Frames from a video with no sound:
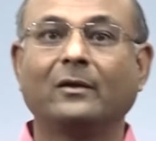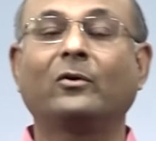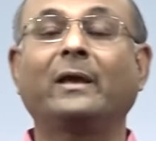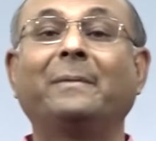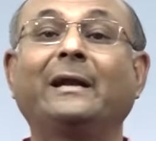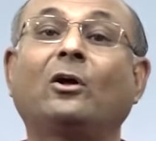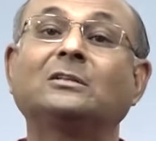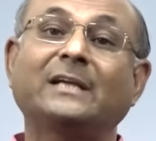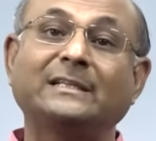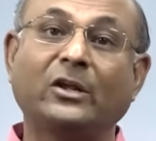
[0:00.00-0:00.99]
okay, but it
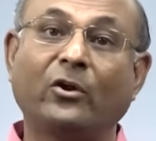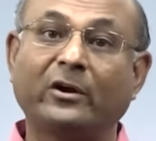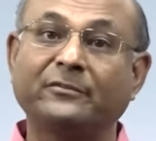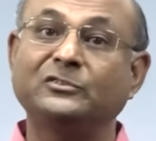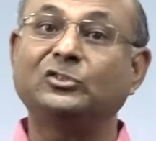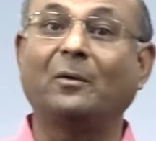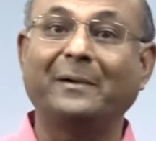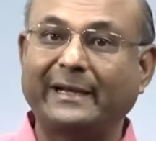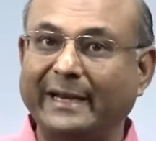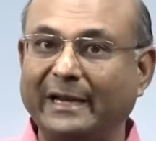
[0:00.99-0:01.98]
also has a lot of
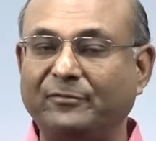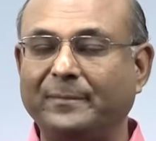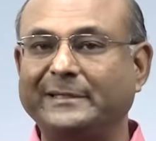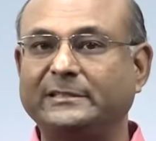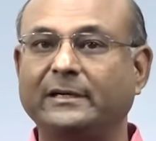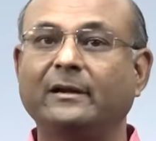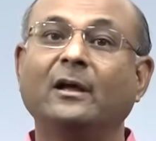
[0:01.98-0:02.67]
geometry information.